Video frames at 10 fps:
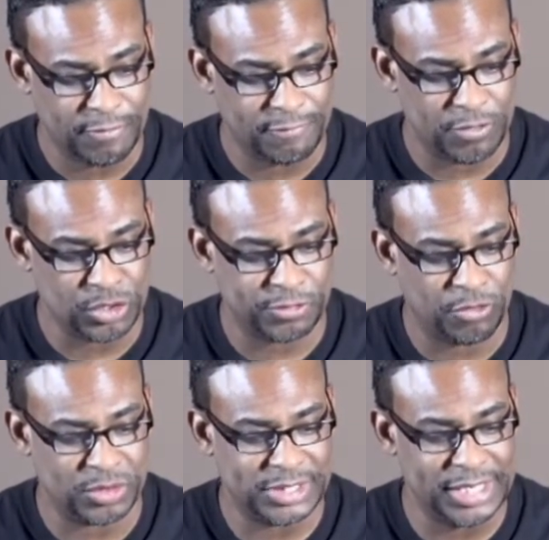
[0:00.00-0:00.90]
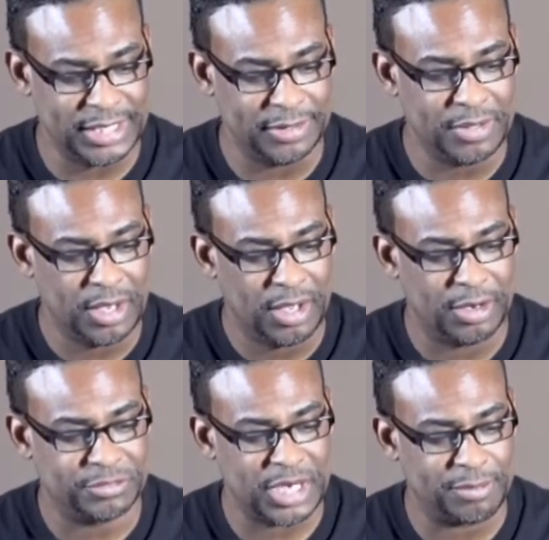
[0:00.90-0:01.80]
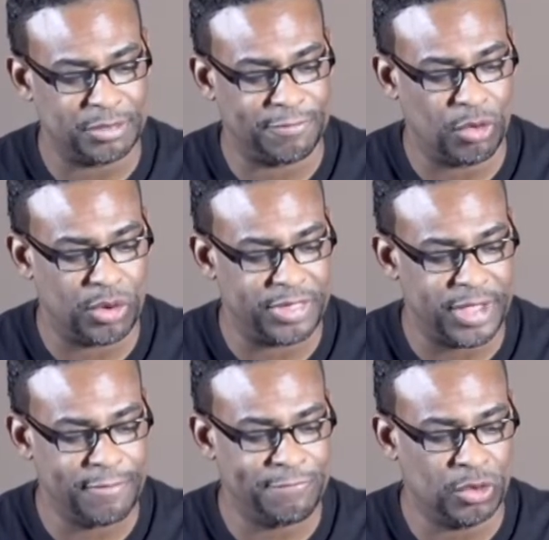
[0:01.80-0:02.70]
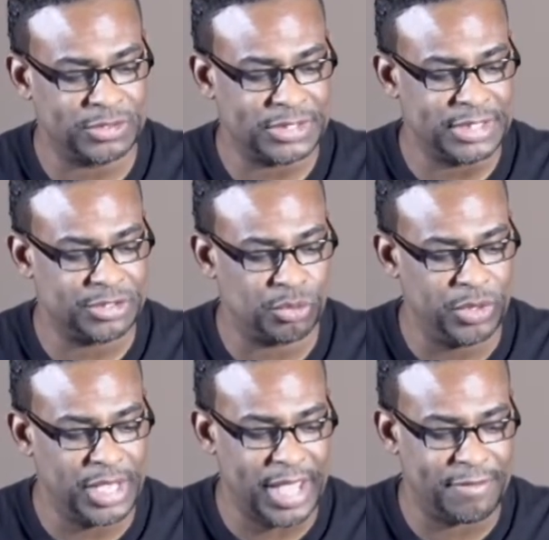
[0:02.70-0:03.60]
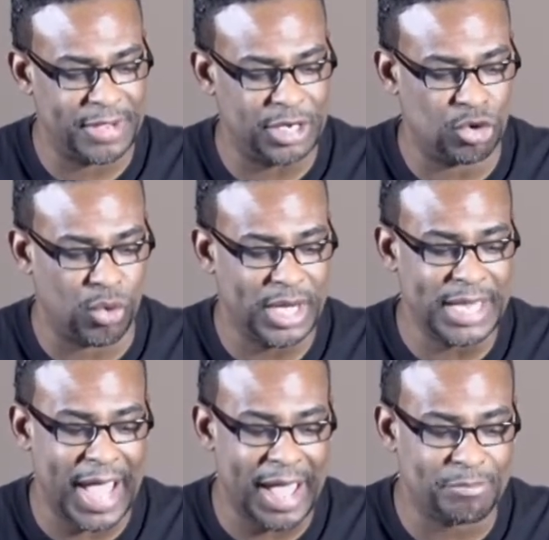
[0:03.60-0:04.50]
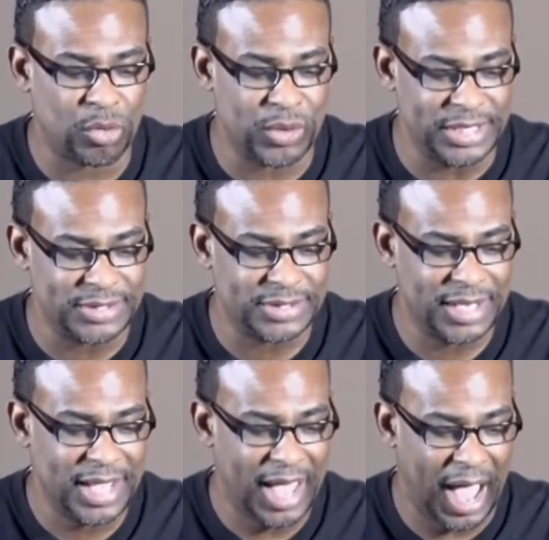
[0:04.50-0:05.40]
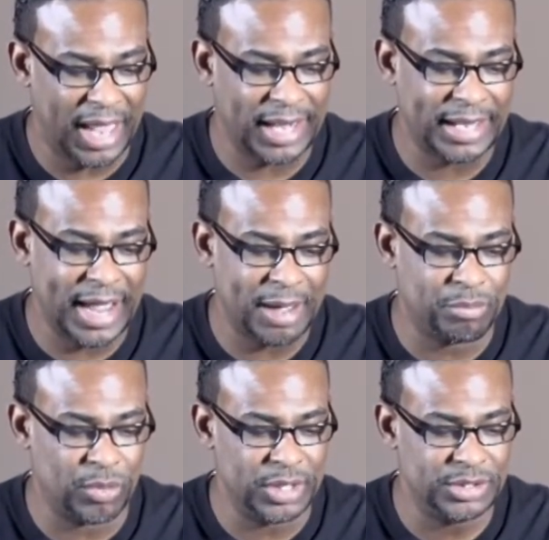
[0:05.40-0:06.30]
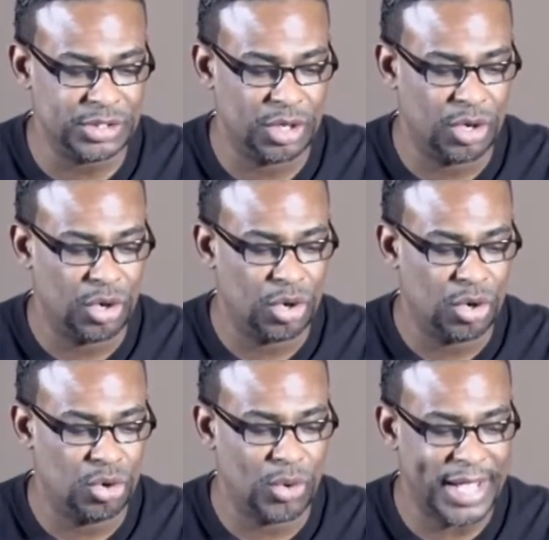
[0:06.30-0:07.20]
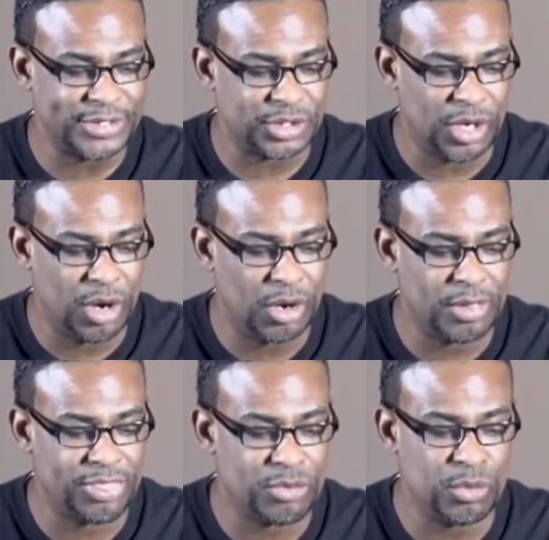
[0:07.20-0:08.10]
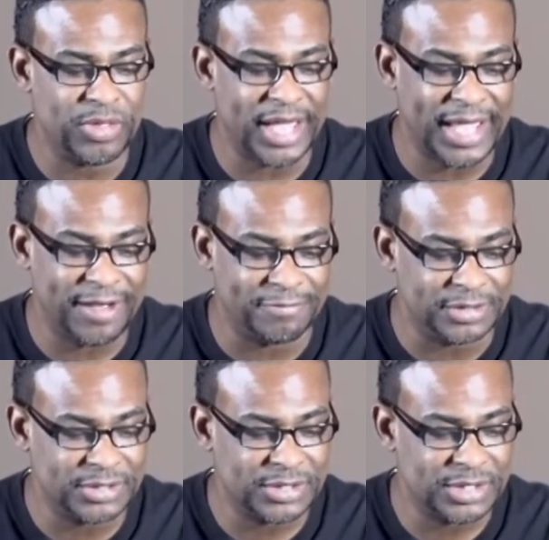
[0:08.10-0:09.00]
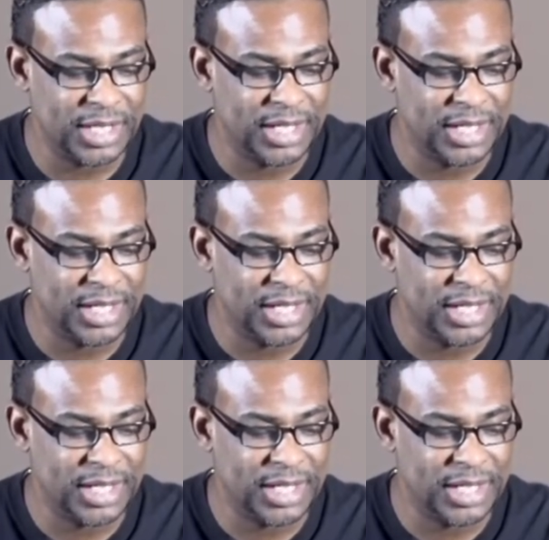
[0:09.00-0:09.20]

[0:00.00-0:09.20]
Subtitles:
Verse 14 of chapter 4. Therefore, since we have a great high priest, high priest, who has gone through the heavens,